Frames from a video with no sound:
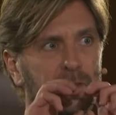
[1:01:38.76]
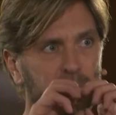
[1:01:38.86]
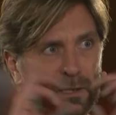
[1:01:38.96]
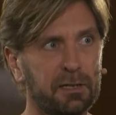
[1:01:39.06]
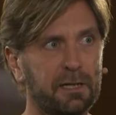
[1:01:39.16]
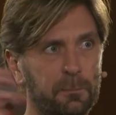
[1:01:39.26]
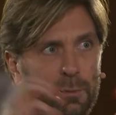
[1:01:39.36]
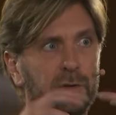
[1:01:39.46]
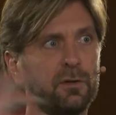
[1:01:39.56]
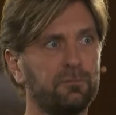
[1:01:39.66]
a thematical
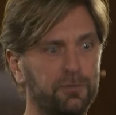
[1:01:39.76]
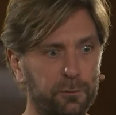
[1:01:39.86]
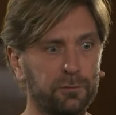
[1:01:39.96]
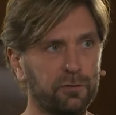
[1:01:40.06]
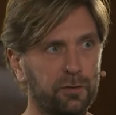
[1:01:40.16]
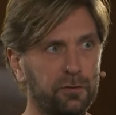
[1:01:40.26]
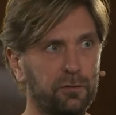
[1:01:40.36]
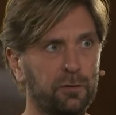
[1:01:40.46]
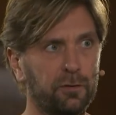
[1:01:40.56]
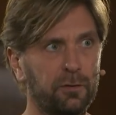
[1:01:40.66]
point of view, started
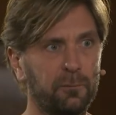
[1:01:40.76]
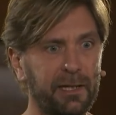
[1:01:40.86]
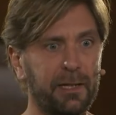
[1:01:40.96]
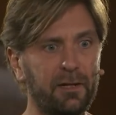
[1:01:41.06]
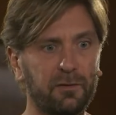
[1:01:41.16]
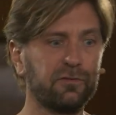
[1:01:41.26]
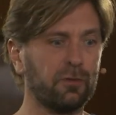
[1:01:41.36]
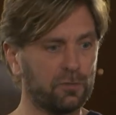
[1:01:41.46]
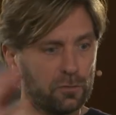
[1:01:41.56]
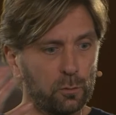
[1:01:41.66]
to, me and Eric
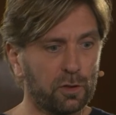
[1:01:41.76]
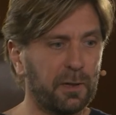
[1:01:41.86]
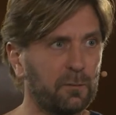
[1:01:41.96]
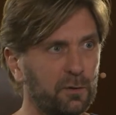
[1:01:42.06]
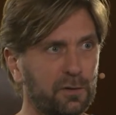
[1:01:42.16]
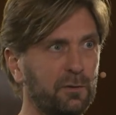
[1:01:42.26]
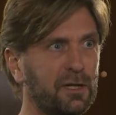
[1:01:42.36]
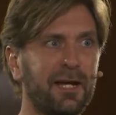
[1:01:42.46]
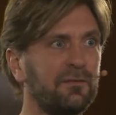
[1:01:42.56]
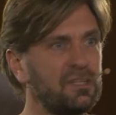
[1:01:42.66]
started to talk about what
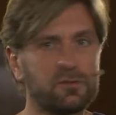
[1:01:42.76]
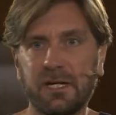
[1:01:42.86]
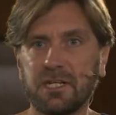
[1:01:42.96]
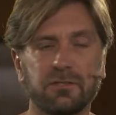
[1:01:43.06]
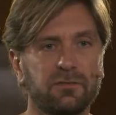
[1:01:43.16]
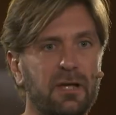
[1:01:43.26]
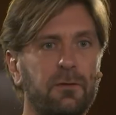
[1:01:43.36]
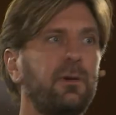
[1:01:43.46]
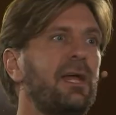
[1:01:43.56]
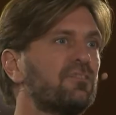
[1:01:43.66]
kind of situations
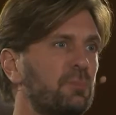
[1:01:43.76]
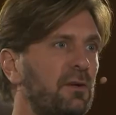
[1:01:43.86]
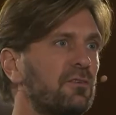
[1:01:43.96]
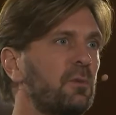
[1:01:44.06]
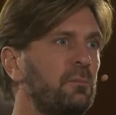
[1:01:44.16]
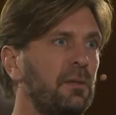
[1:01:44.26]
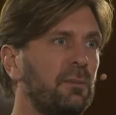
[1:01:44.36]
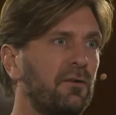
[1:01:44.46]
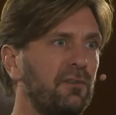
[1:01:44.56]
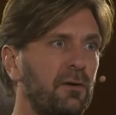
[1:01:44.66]
have we experienced where
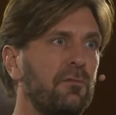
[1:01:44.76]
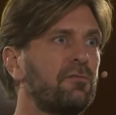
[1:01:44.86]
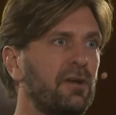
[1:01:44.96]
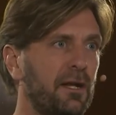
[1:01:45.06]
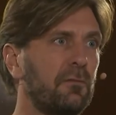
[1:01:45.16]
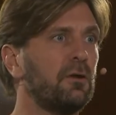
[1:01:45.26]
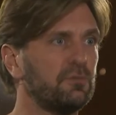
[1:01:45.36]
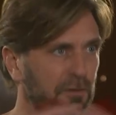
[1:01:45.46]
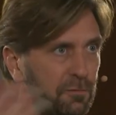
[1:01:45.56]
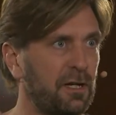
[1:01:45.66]
people are very afraid of
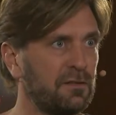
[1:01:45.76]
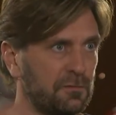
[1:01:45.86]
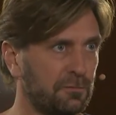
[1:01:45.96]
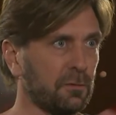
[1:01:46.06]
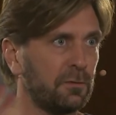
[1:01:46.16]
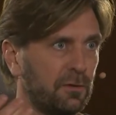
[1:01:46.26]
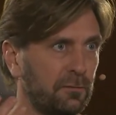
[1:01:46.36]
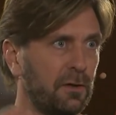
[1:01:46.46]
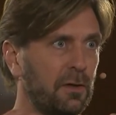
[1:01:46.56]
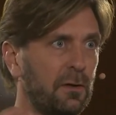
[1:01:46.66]
losing face in front
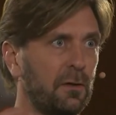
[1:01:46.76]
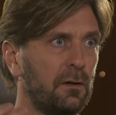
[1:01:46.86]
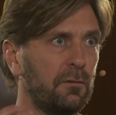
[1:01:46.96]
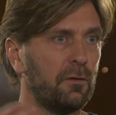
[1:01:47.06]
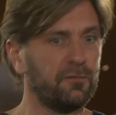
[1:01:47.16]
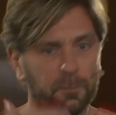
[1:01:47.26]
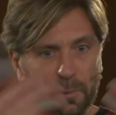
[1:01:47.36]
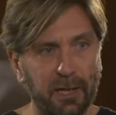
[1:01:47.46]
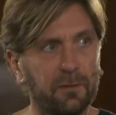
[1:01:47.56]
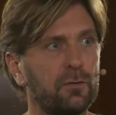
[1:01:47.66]
of the
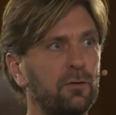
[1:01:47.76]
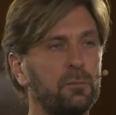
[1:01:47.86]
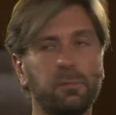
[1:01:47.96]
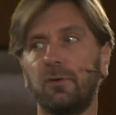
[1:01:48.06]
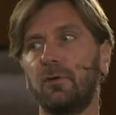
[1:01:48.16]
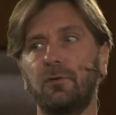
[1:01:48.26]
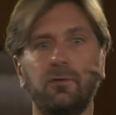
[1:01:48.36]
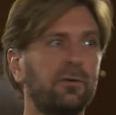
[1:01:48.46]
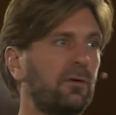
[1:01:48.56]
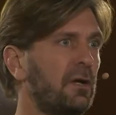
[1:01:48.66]
peer group,
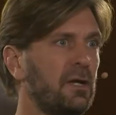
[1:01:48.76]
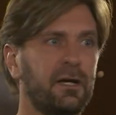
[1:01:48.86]
or